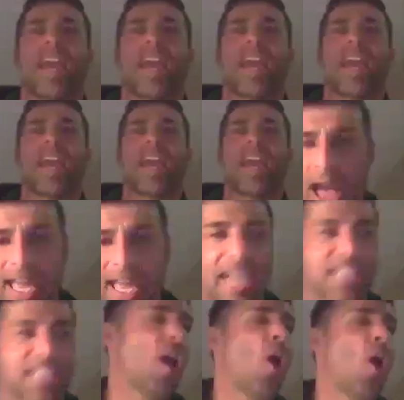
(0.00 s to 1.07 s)
a friggin'
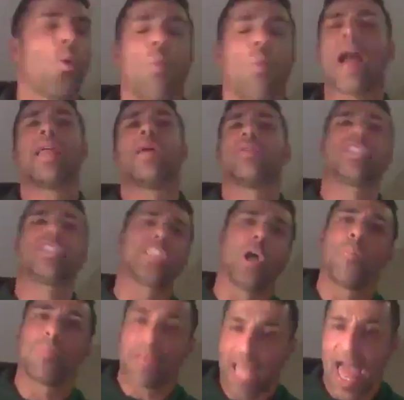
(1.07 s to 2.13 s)
podcast while he was
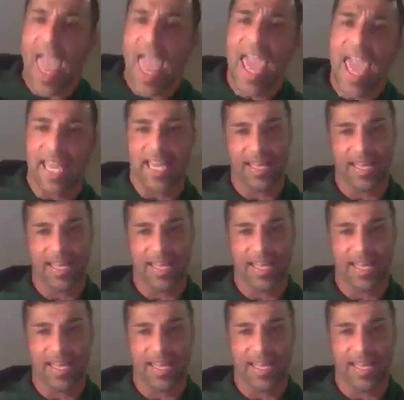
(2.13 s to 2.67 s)
still playing.